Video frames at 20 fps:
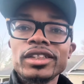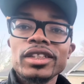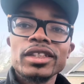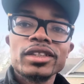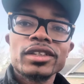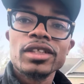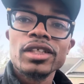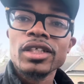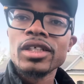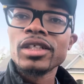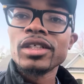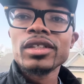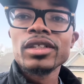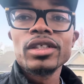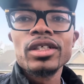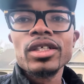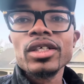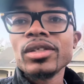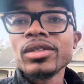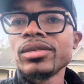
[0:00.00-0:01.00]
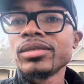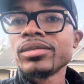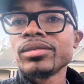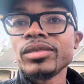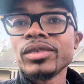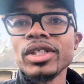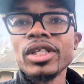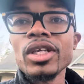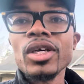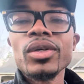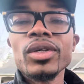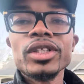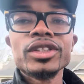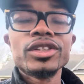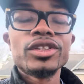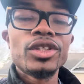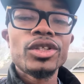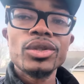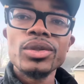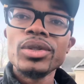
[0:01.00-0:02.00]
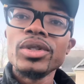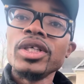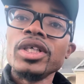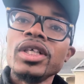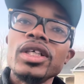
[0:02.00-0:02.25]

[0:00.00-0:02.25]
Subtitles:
It's gonna, you know, the note is due.